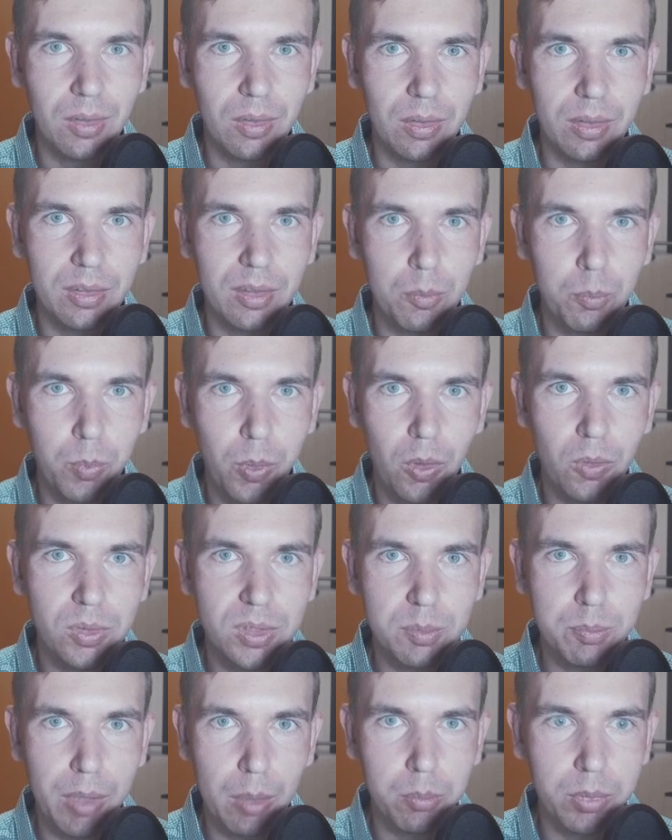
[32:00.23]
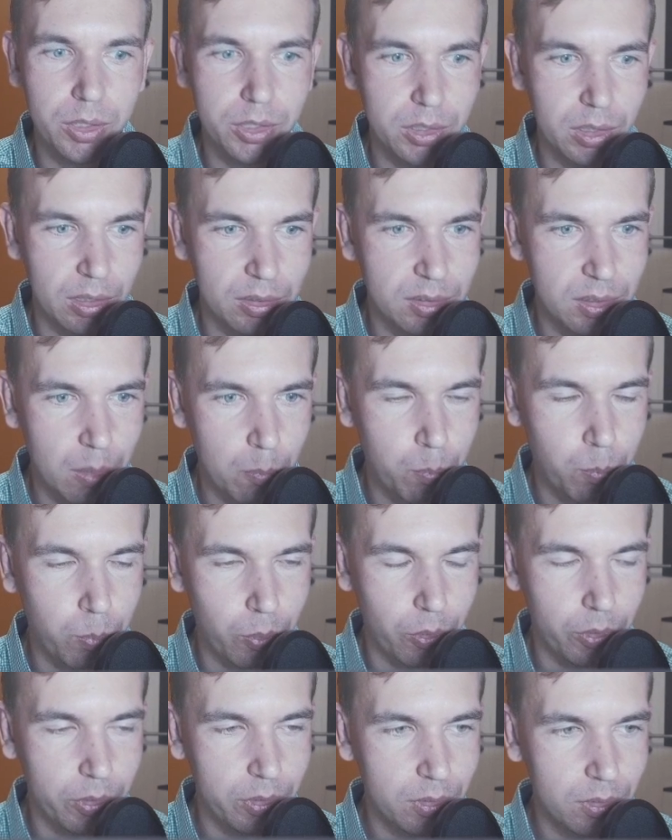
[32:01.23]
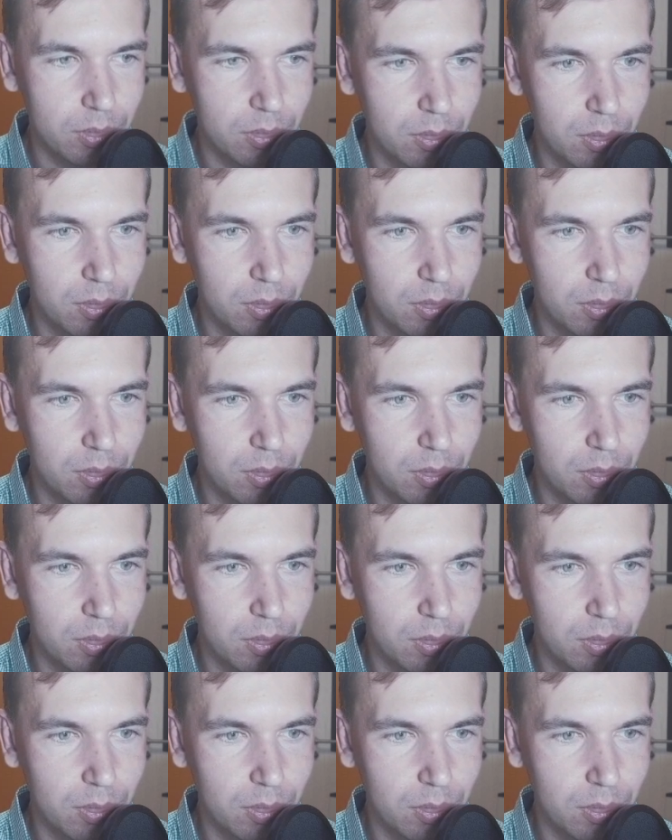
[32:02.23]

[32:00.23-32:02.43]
and the posts published at some point